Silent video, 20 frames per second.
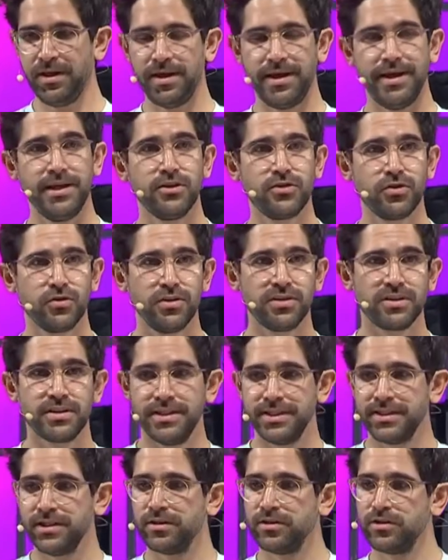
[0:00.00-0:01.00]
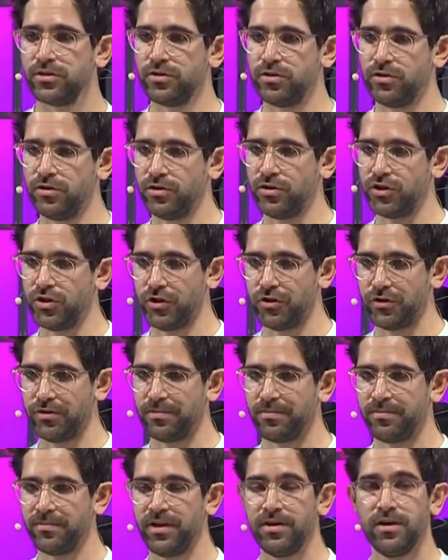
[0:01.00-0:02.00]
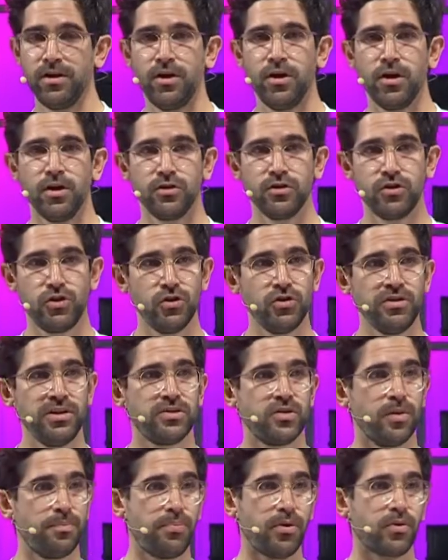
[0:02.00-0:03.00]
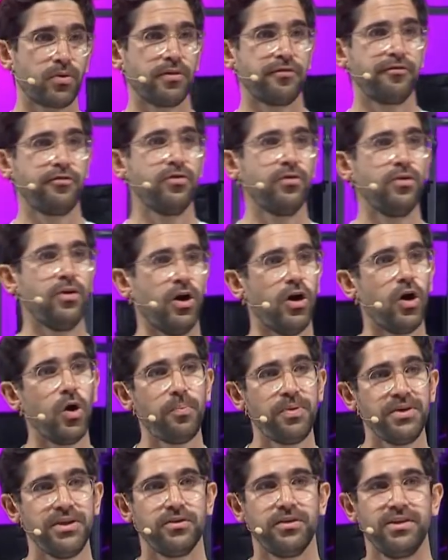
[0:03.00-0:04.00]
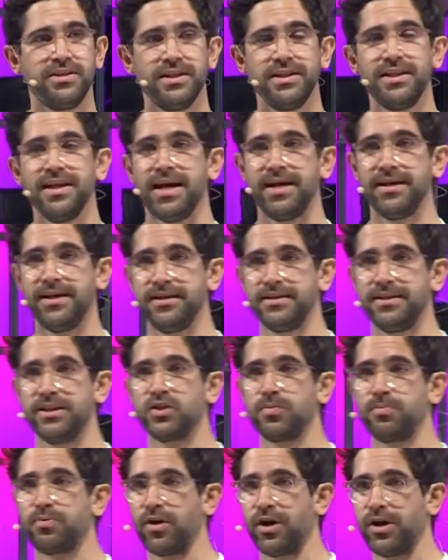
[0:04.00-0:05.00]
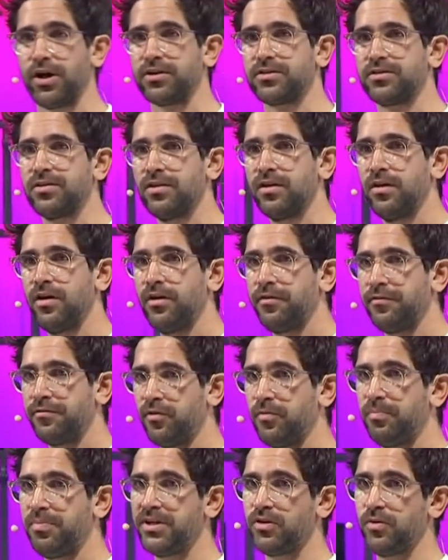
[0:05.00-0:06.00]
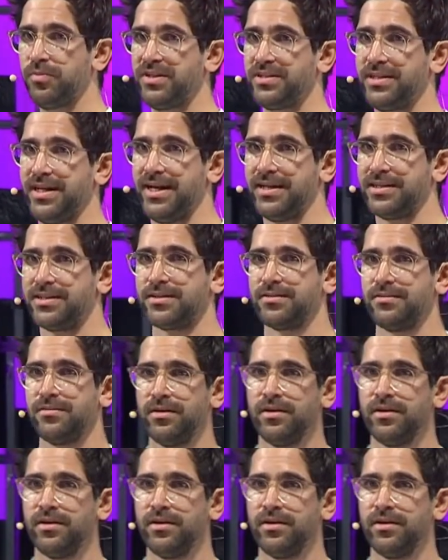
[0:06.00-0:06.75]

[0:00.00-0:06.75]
Introducing June. June is a powerful, opinionated analytics product for B2B SaaS.